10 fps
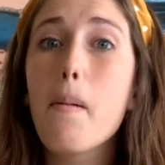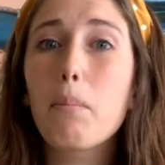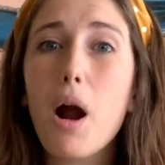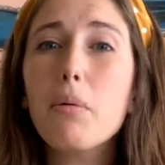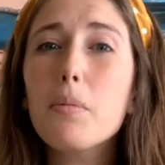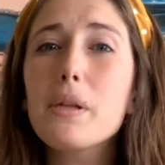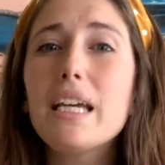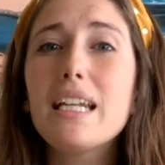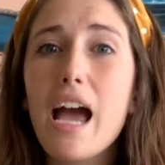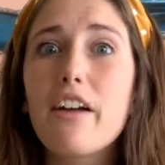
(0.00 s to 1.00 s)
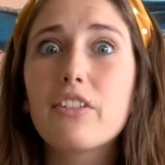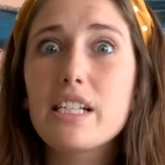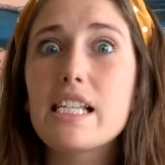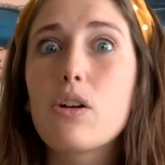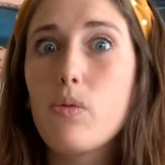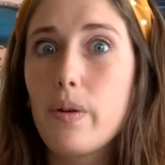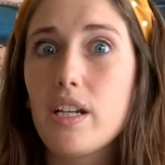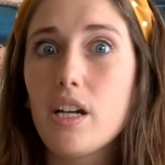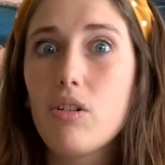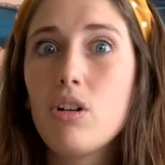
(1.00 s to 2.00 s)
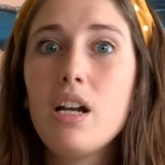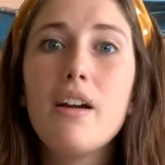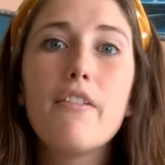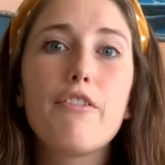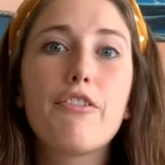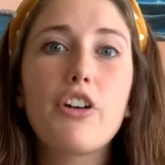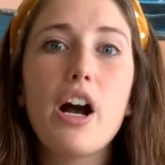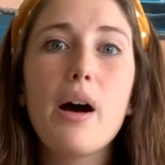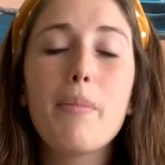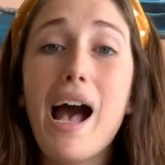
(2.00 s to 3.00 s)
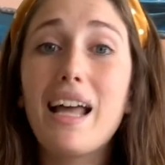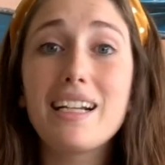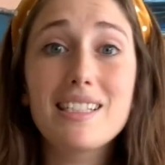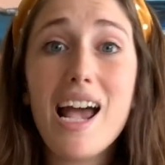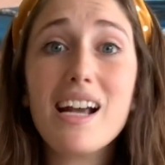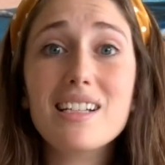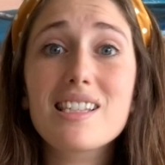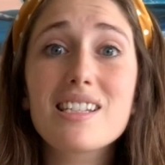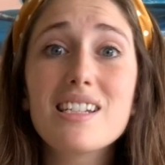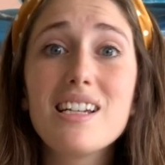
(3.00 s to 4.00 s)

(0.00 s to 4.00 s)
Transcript: probably in every single video, from adding text